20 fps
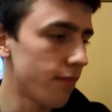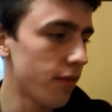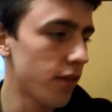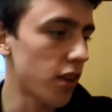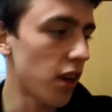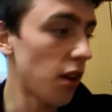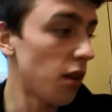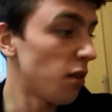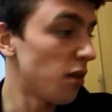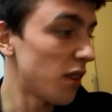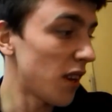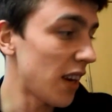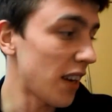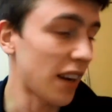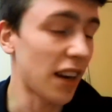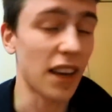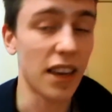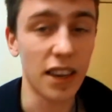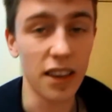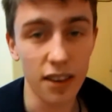So
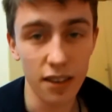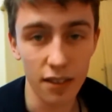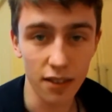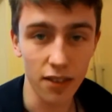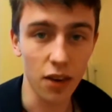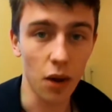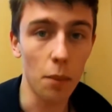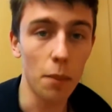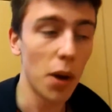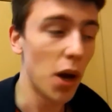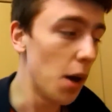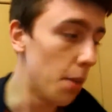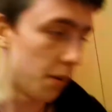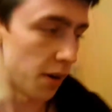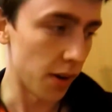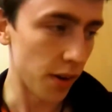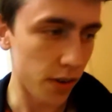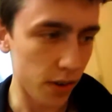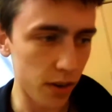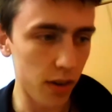technically, on
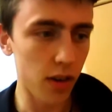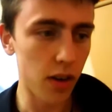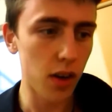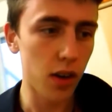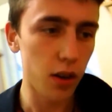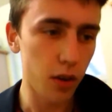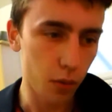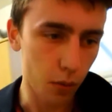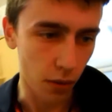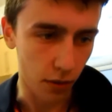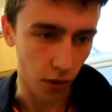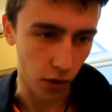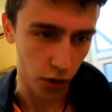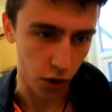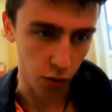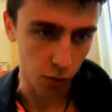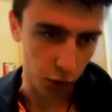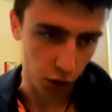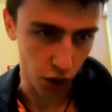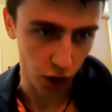purpose, we've got
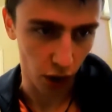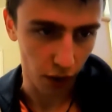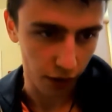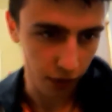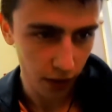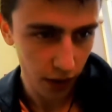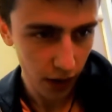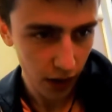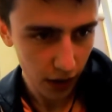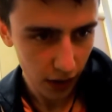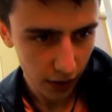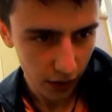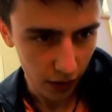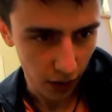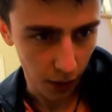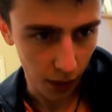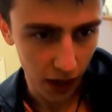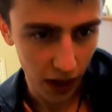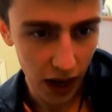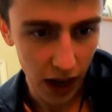too much stuff. So
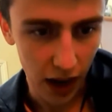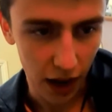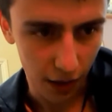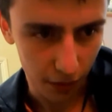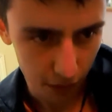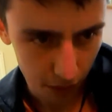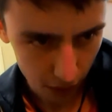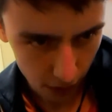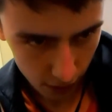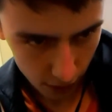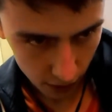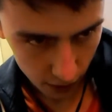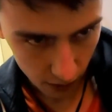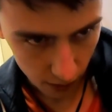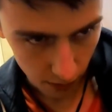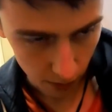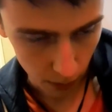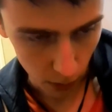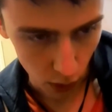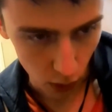we're going to
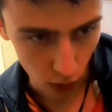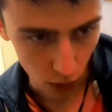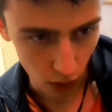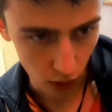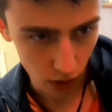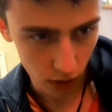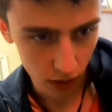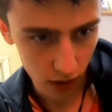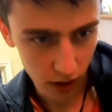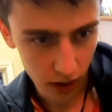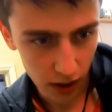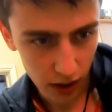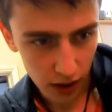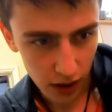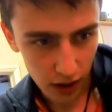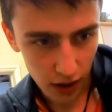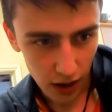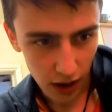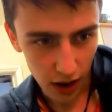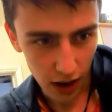have more,
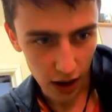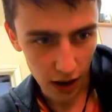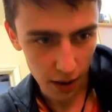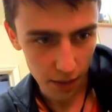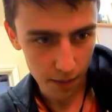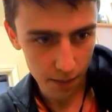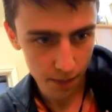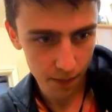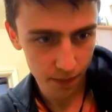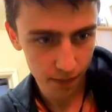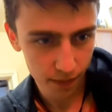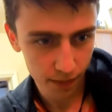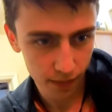we'll